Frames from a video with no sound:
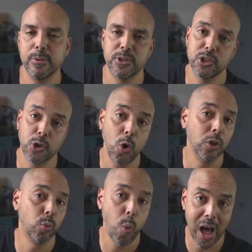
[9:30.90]
which is
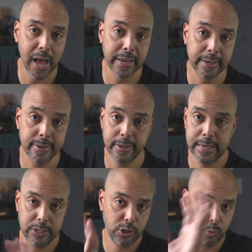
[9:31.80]
called wide, in
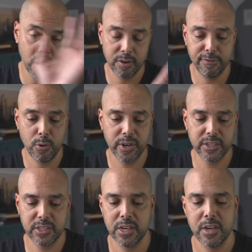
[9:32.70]
case you want to
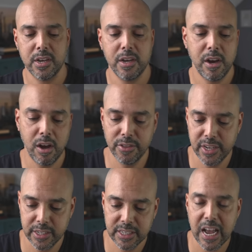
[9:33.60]
focus on
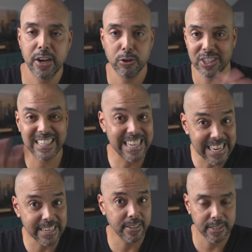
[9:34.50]
the entire
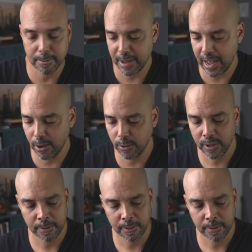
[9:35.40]
scene somehow.